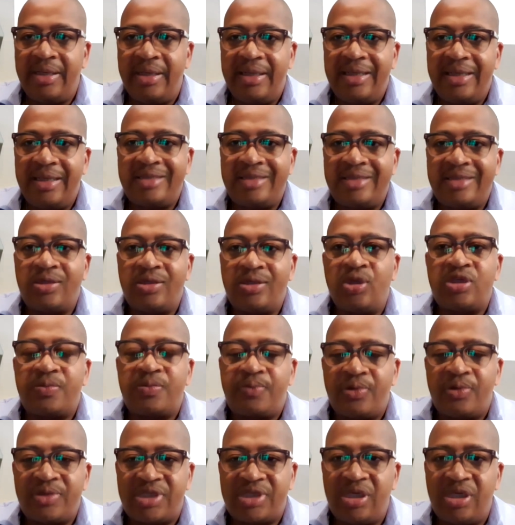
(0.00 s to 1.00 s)
It's so
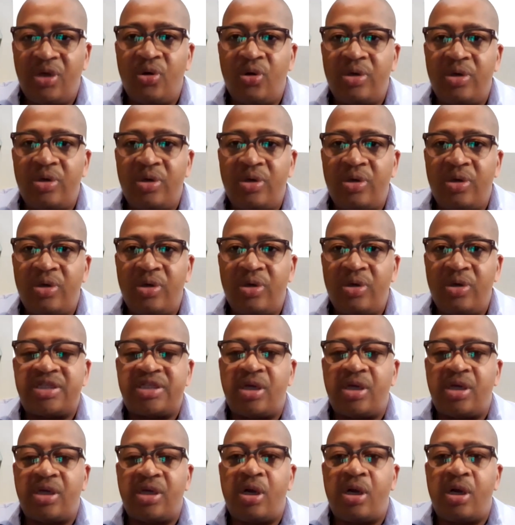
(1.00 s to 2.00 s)
slow that the virus
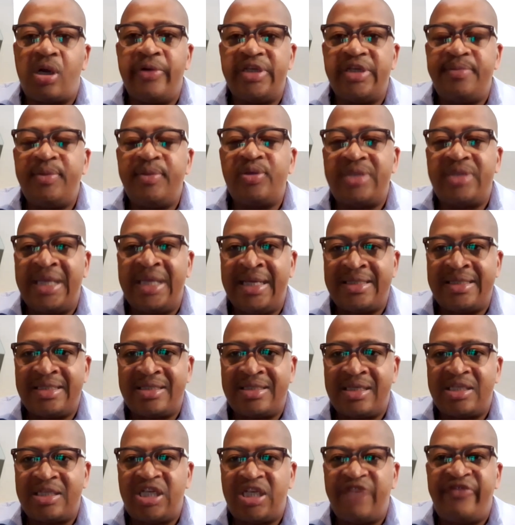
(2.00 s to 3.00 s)
always mutates. It's a
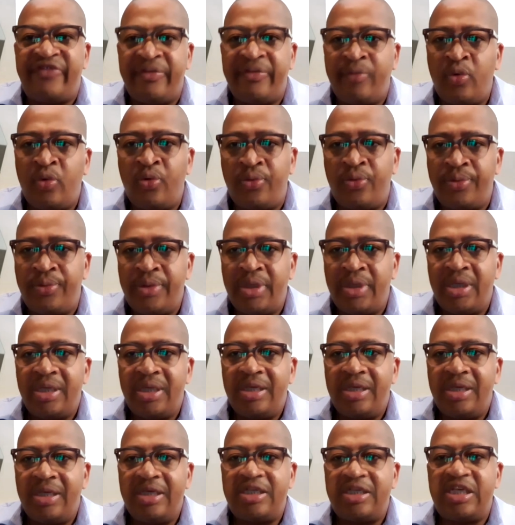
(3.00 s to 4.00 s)
shiffy boo.
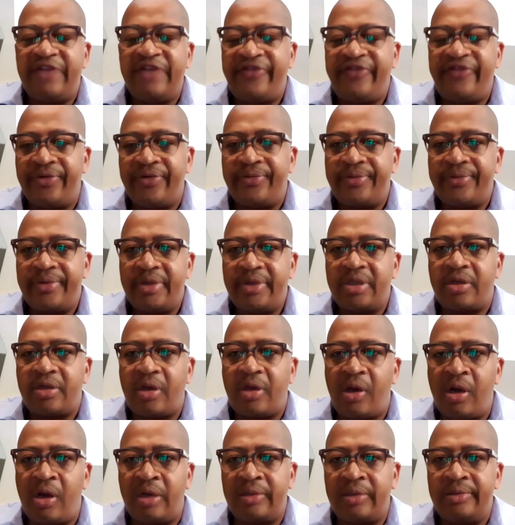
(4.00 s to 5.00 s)
It's shift you,
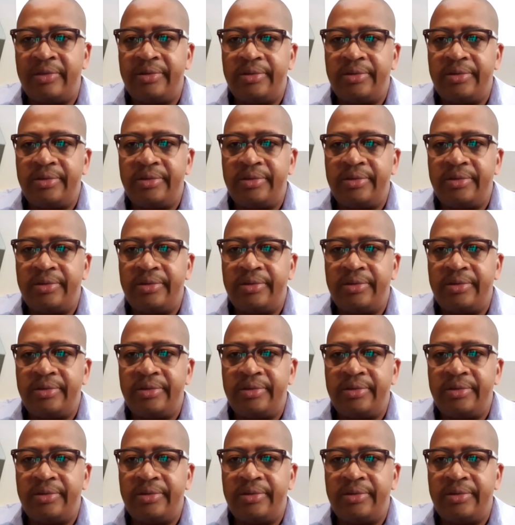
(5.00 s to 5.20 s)
gone.